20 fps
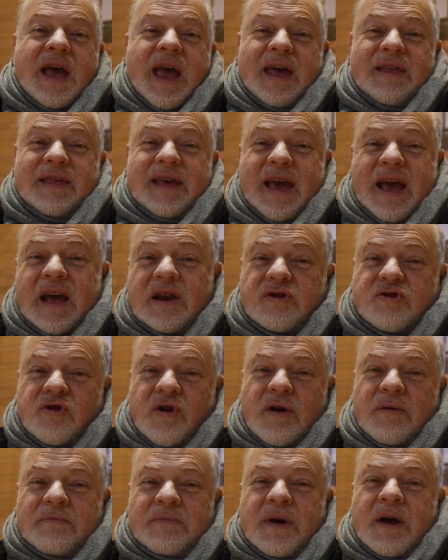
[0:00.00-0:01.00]
In the
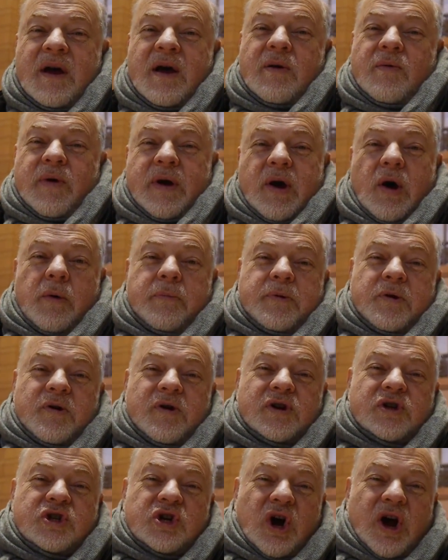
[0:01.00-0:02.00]
interim, we hope
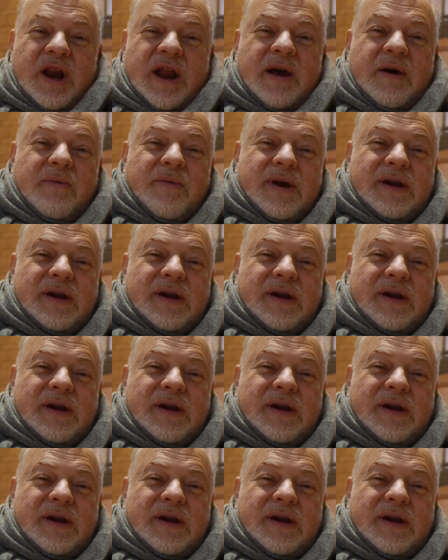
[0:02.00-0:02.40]
you enjoyed it.